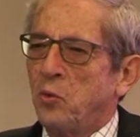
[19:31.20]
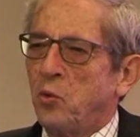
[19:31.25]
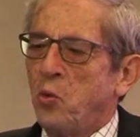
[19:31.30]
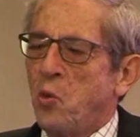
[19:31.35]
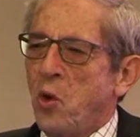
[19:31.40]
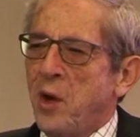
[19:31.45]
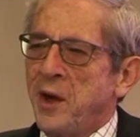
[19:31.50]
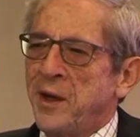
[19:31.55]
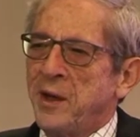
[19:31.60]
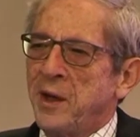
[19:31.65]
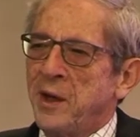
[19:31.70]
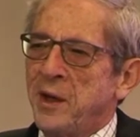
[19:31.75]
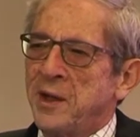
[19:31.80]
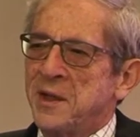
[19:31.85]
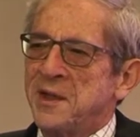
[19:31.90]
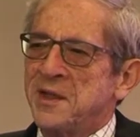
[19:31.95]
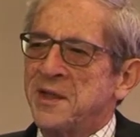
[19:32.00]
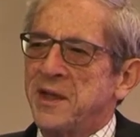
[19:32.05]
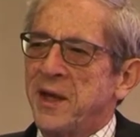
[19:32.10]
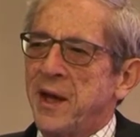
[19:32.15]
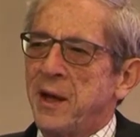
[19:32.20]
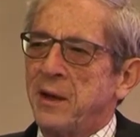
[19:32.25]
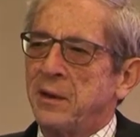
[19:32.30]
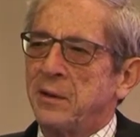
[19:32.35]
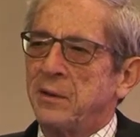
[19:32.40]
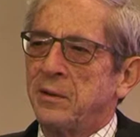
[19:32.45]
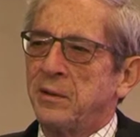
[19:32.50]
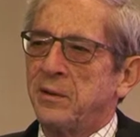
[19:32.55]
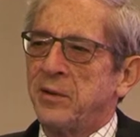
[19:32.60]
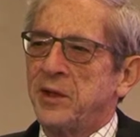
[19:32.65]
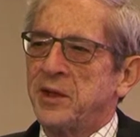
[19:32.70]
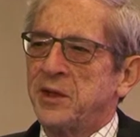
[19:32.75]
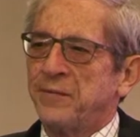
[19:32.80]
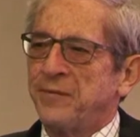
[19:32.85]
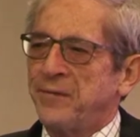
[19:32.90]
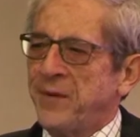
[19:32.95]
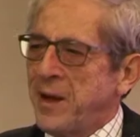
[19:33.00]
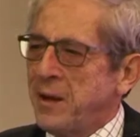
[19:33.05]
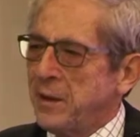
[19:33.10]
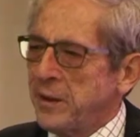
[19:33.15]
One is that this
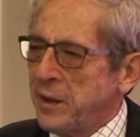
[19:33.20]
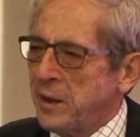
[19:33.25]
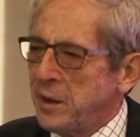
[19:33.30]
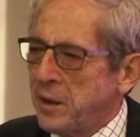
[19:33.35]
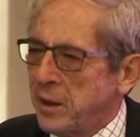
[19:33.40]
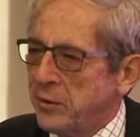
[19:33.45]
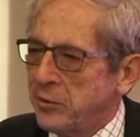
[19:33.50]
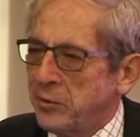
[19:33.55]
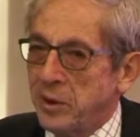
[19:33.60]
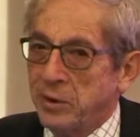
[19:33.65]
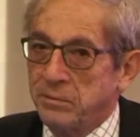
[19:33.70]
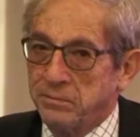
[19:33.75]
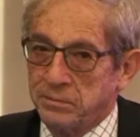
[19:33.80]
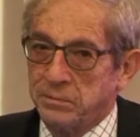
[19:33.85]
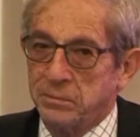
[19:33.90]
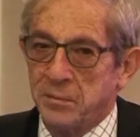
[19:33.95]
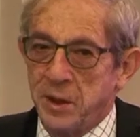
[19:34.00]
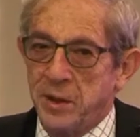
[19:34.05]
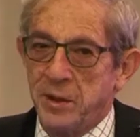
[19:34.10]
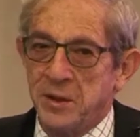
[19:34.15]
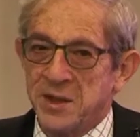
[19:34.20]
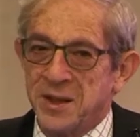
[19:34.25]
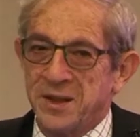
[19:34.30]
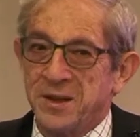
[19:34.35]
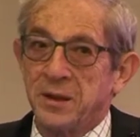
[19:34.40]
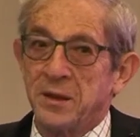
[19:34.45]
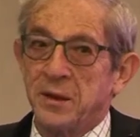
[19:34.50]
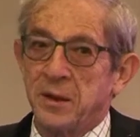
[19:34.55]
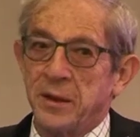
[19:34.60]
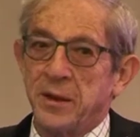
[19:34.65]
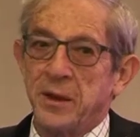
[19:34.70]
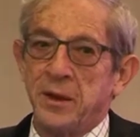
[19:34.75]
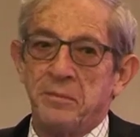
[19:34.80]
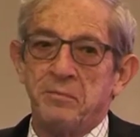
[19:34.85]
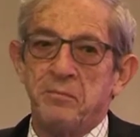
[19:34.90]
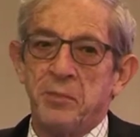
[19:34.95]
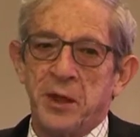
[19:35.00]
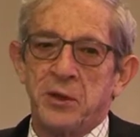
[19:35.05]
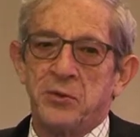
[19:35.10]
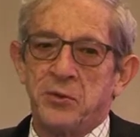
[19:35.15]
failing country, and it's clearly in
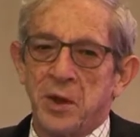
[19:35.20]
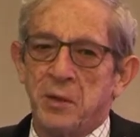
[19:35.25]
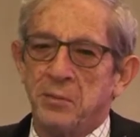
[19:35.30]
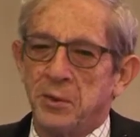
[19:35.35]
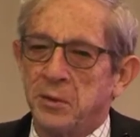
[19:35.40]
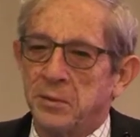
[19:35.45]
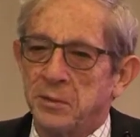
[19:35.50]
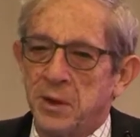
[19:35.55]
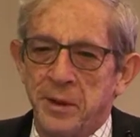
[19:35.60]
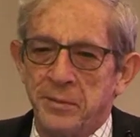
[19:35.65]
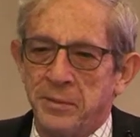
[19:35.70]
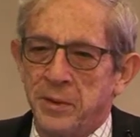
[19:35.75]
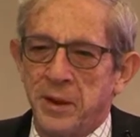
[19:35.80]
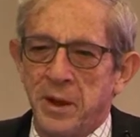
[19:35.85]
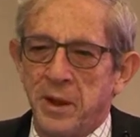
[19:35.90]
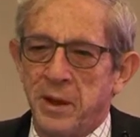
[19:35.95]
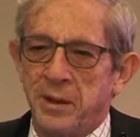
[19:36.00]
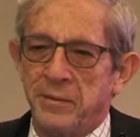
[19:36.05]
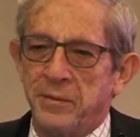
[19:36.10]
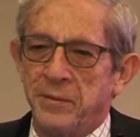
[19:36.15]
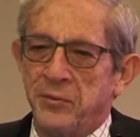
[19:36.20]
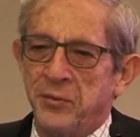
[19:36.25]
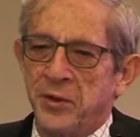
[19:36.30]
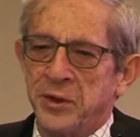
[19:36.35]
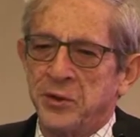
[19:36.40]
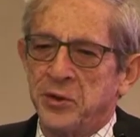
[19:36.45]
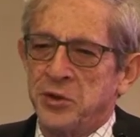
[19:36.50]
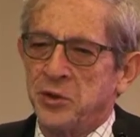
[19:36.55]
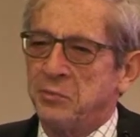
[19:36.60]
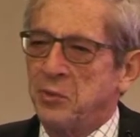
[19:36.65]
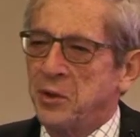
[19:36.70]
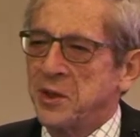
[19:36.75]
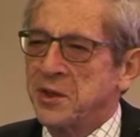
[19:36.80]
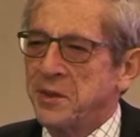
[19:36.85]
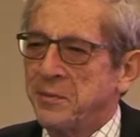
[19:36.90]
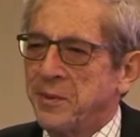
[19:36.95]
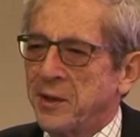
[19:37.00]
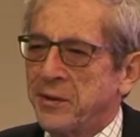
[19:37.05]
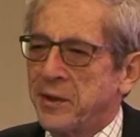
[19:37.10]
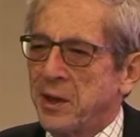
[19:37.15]
big trouble, I've written 2 books
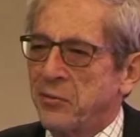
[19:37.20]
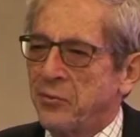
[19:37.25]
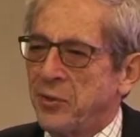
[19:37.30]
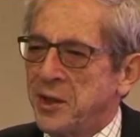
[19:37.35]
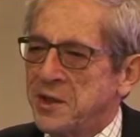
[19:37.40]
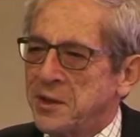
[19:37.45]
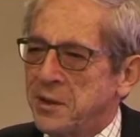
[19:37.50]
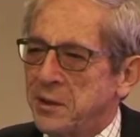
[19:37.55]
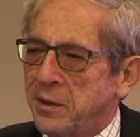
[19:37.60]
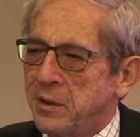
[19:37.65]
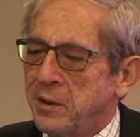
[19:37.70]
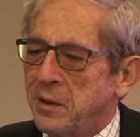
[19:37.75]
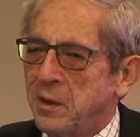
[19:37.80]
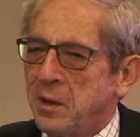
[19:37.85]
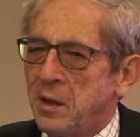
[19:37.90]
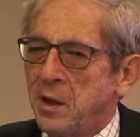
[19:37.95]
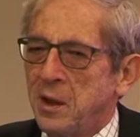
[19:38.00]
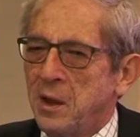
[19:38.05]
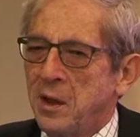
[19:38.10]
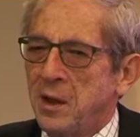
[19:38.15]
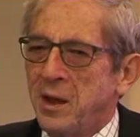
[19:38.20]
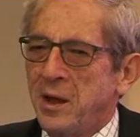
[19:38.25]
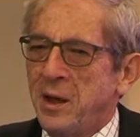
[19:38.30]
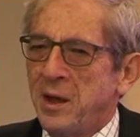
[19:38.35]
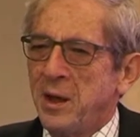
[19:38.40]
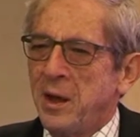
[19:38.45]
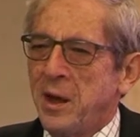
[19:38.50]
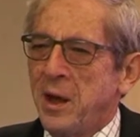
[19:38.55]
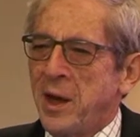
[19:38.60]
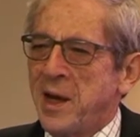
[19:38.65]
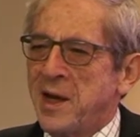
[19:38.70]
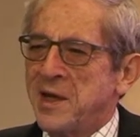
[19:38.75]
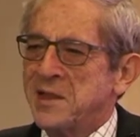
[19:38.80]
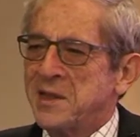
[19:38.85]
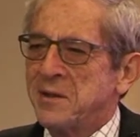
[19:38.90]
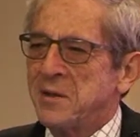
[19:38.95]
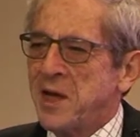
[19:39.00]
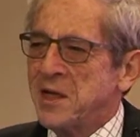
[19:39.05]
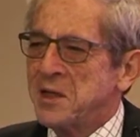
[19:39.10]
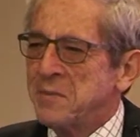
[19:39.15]
about that recently,
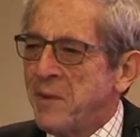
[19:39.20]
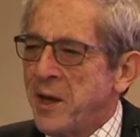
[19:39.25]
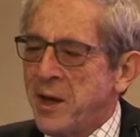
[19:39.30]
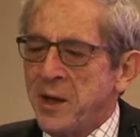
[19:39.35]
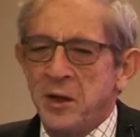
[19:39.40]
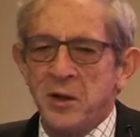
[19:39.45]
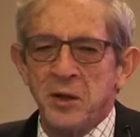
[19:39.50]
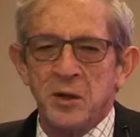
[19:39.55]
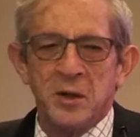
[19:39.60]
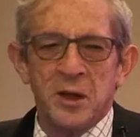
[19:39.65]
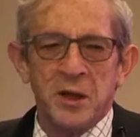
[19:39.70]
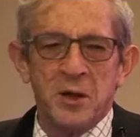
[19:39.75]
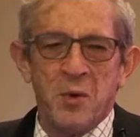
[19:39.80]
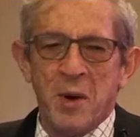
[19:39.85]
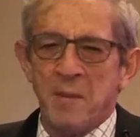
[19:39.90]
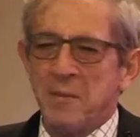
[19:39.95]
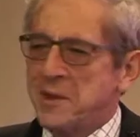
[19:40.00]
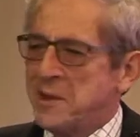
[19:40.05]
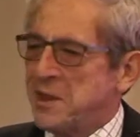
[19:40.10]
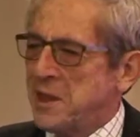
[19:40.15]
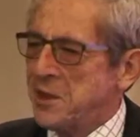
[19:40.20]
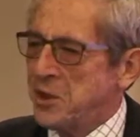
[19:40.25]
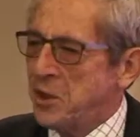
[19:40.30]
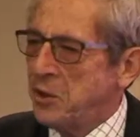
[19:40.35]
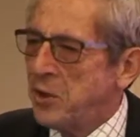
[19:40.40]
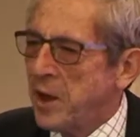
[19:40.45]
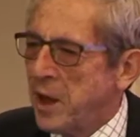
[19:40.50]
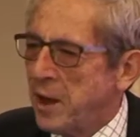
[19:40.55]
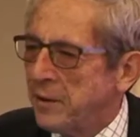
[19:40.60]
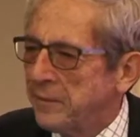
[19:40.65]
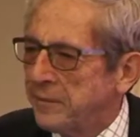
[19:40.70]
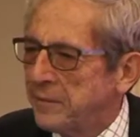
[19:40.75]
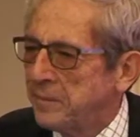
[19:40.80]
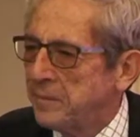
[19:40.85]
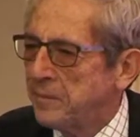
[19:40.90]
has as many nuclear weapons as you have.